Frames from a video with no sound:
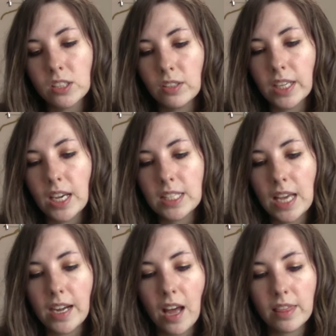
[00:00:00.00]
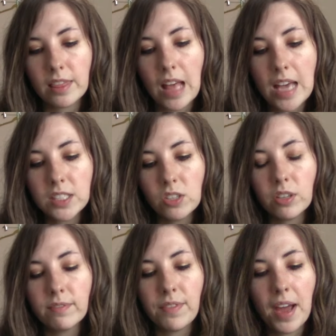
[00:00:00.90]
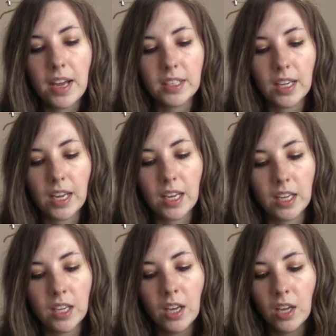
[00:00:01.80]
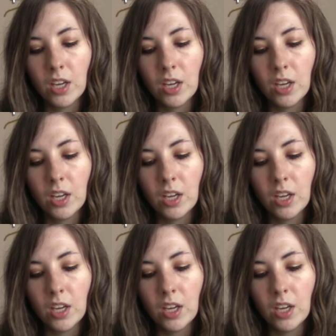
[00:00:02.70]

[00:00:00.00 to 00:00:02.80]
So like I said, unless you can find a